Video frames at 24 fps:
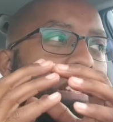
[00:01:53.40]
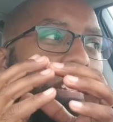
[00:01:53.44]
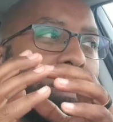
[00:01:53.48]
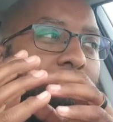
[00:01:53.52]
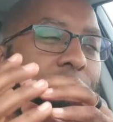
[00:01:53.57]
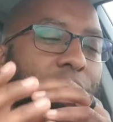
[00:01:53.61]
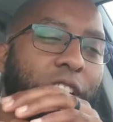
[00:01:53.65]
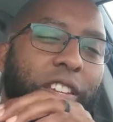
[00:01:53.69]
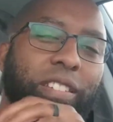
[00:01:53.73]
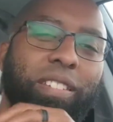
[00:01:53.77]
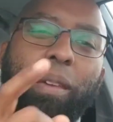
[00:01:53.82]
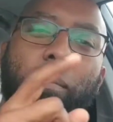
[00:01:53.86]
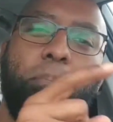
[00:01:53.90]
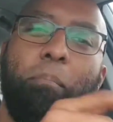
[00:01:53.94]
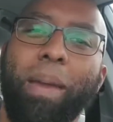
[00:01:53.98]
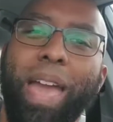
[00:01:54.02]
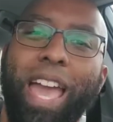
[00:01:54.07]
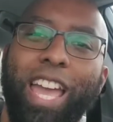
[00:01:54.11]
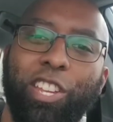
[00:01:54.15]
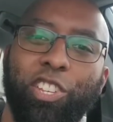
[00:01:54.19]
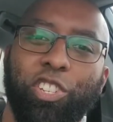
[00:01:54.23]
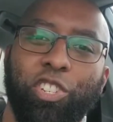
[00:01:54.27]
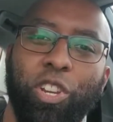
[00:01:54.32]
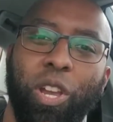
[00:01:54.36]
doesn't
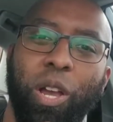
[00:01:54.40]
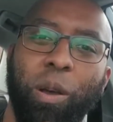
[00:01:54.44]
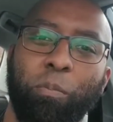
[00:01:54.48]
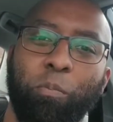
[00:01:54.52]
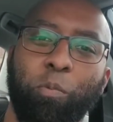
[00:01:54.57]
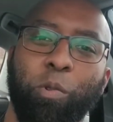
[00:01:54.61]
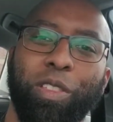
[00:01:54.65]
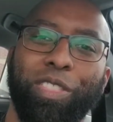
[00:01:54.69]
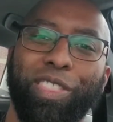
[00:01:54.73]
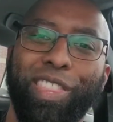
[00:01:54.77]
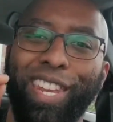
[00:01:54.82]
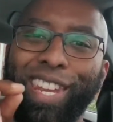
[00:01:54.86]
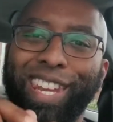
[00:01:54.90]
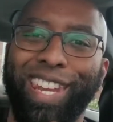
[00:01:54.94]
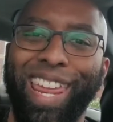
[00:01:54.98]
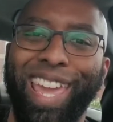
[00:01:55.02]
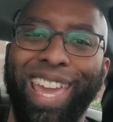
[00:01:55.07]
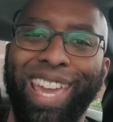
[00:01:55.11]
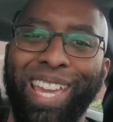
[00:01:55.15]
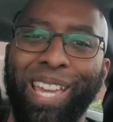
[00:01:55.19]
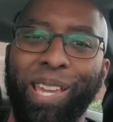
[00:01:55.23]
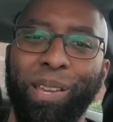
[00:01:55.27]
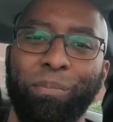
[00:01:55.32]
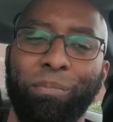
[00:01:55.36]
match up with the
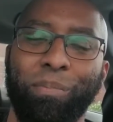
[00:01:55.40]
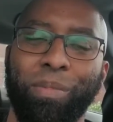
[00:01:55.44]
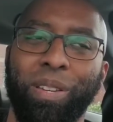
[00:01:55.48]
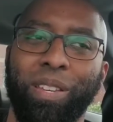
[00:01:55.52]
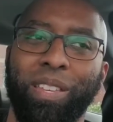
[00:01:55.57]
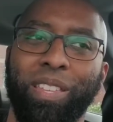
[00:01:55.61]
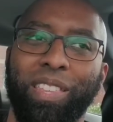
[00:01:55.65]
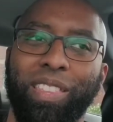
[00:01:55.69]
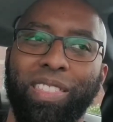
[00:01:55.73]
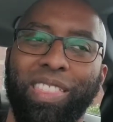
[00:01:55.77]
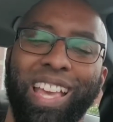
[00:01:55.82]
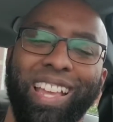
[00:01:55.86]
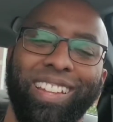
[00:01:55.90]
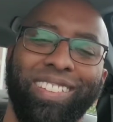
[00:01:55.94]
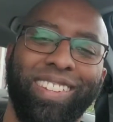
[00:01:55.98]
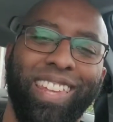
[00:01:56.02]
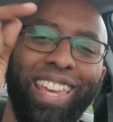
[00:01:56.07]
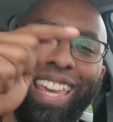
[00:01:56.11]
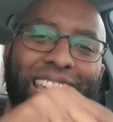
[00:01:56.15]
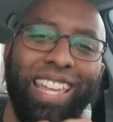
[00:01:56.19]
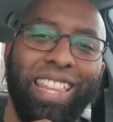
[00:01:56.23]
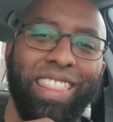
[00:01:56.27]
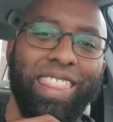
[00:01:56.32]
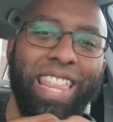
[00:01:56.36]
name that's
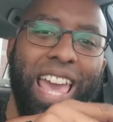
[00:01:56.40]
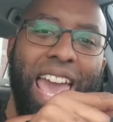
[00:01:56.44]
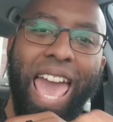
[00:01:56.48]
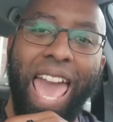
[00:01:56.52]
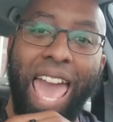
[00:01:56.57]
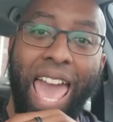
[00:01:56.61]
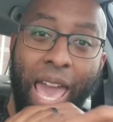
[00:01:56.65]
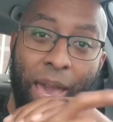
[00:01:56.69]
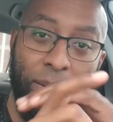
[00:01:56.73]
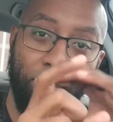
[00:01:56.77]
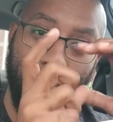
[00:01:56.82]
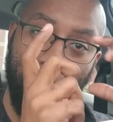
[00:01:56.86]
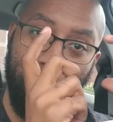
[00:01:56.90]
in the app.